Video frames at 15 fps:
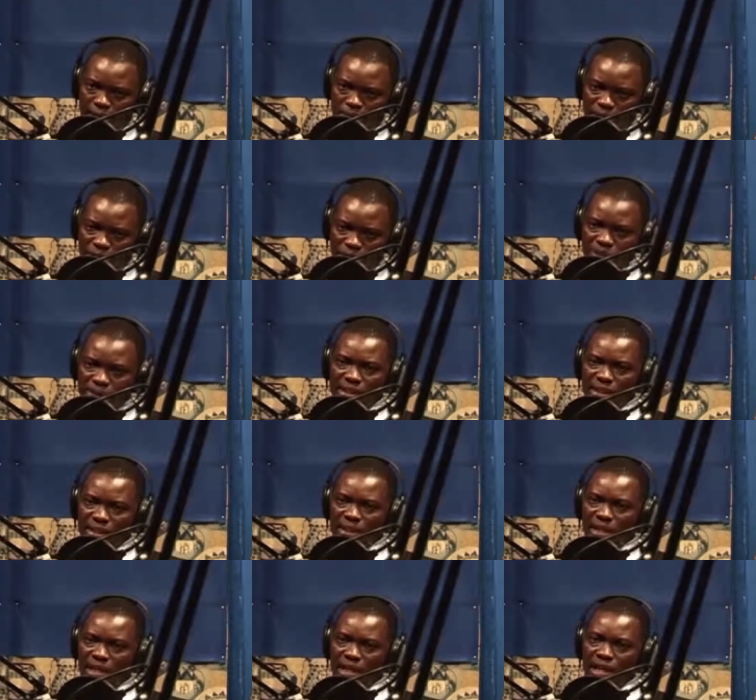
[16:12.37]

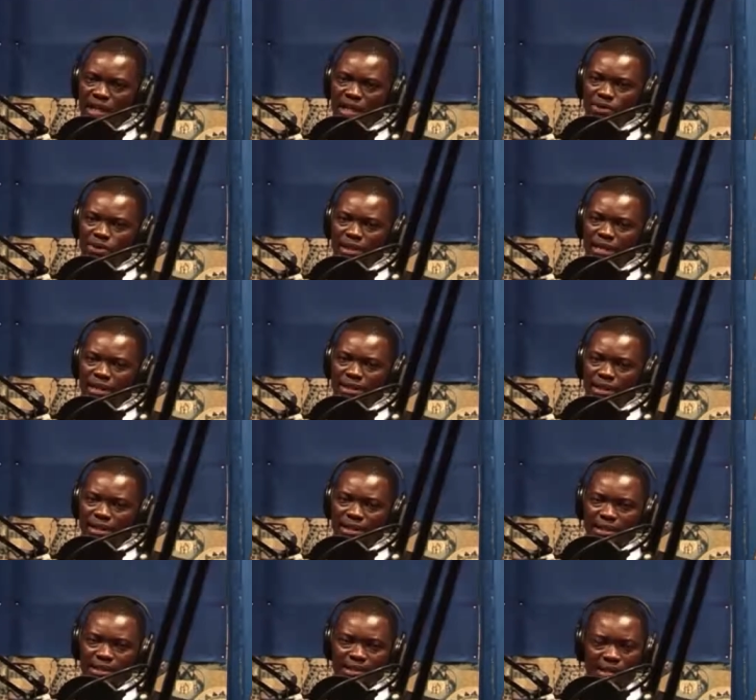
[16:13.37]
resources so that
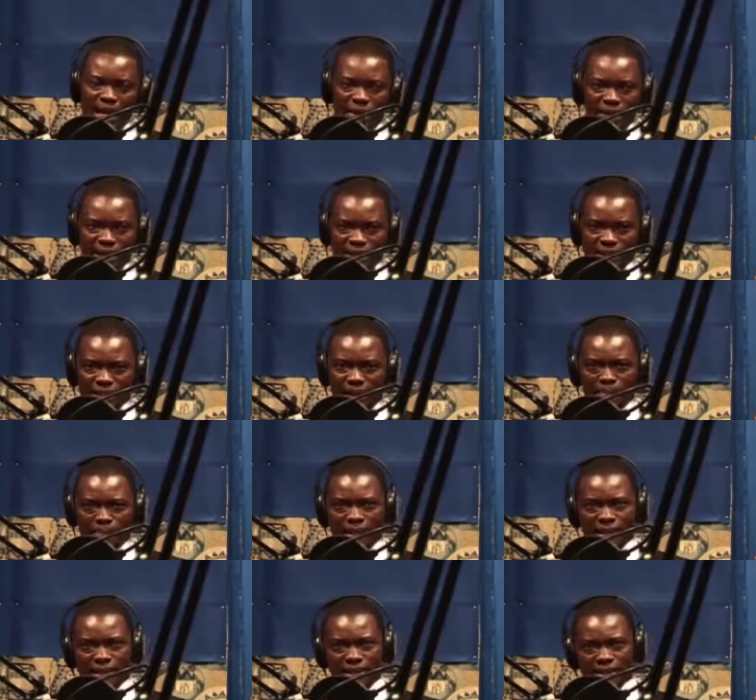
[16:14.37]
these awareness
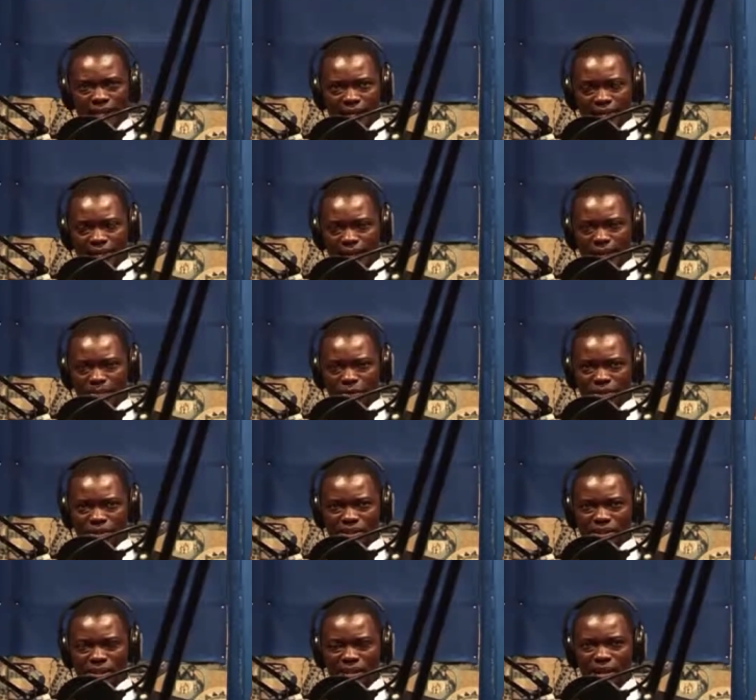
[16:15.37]
campaigns are done,
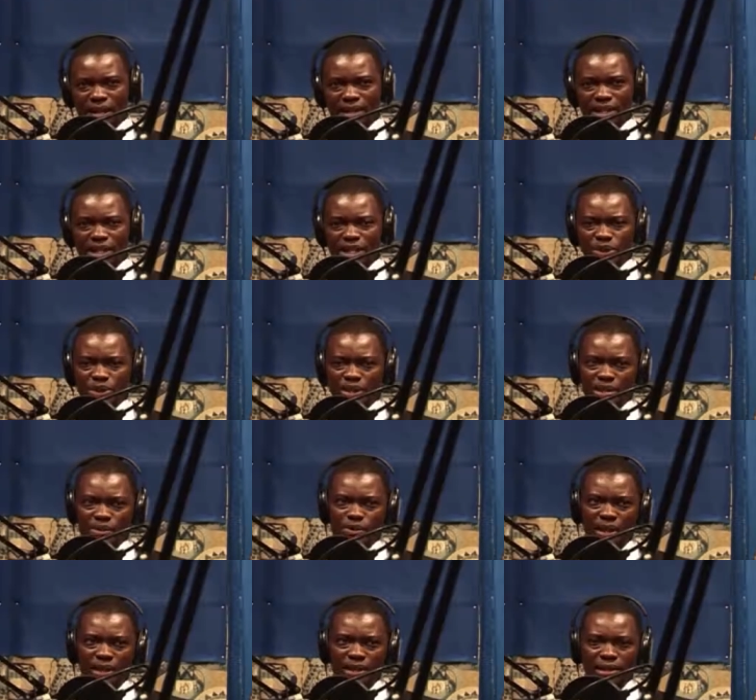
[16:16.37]
because the issue
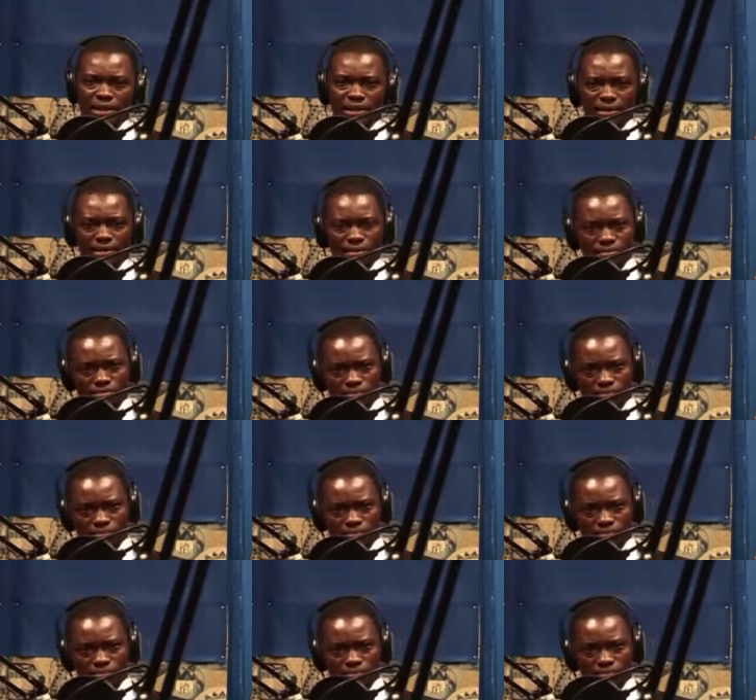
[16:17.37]
is when